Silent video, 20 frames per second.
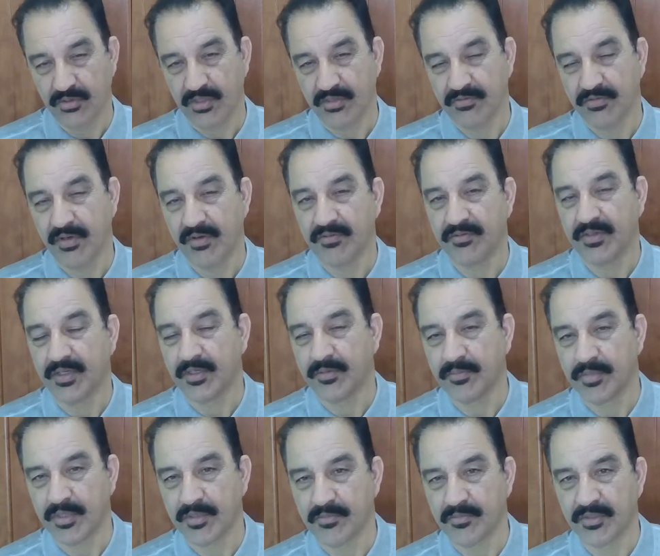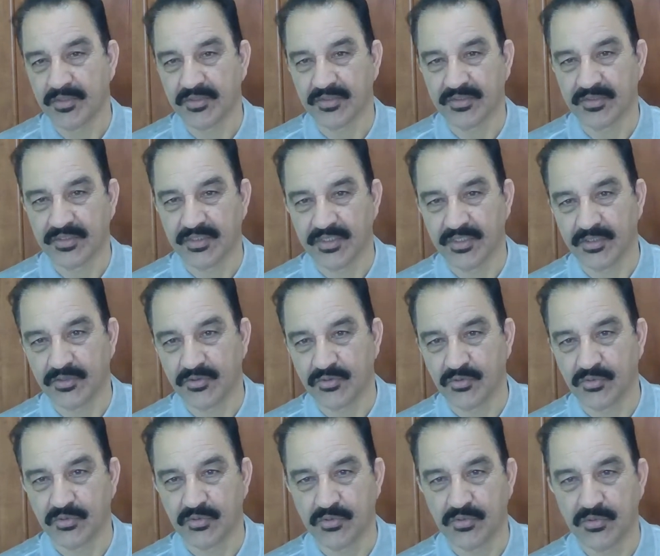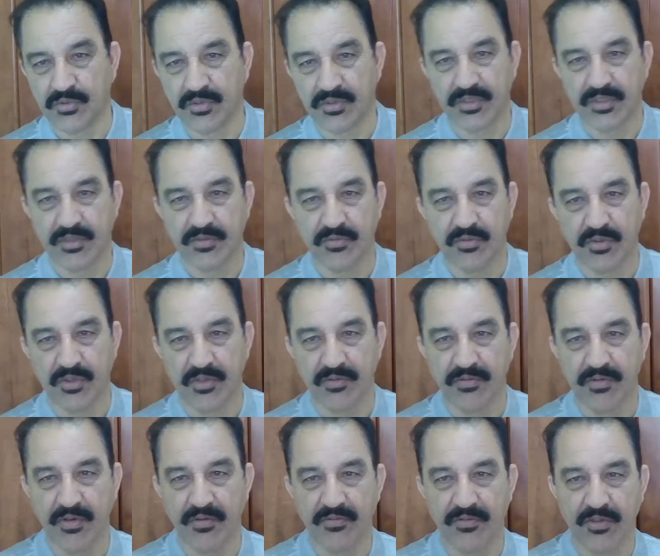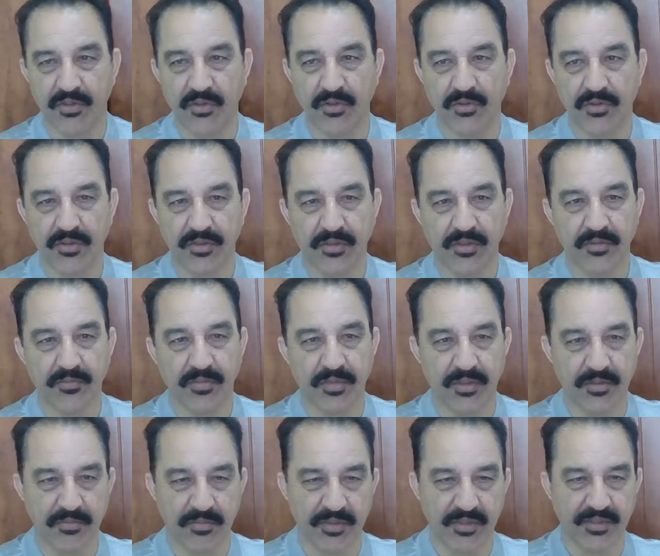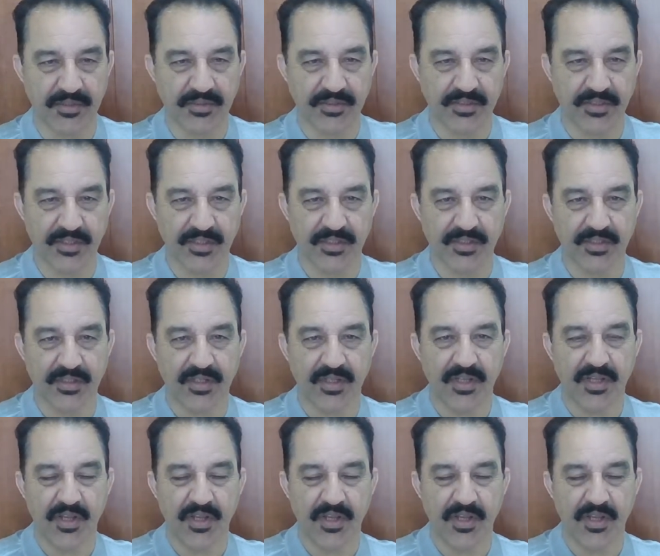25 ton per meter square to 245 kilonewton per meter square.